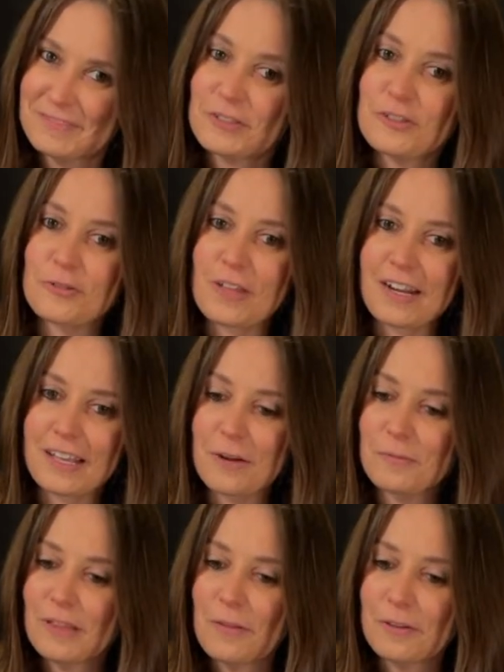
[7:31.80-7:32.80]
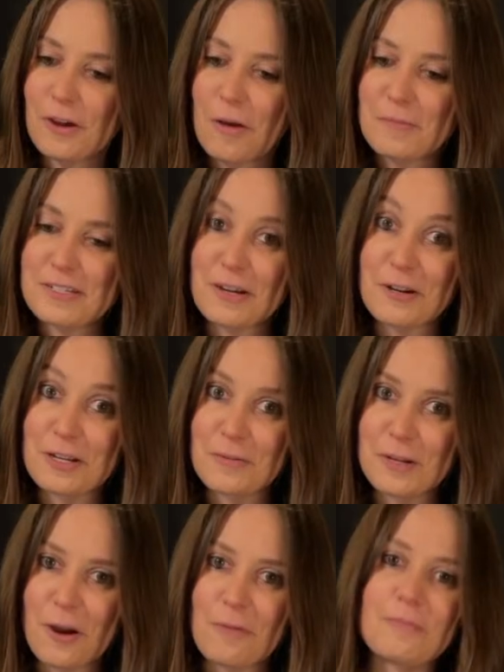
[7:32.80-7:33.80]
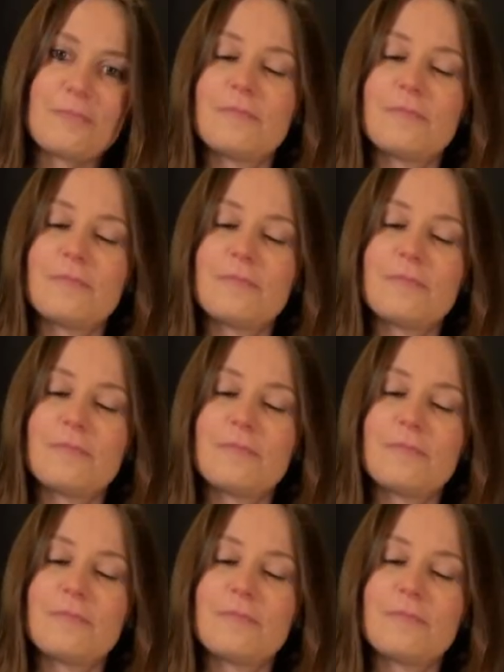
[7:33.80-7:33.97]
Let's do that again without the commentary. Here we go.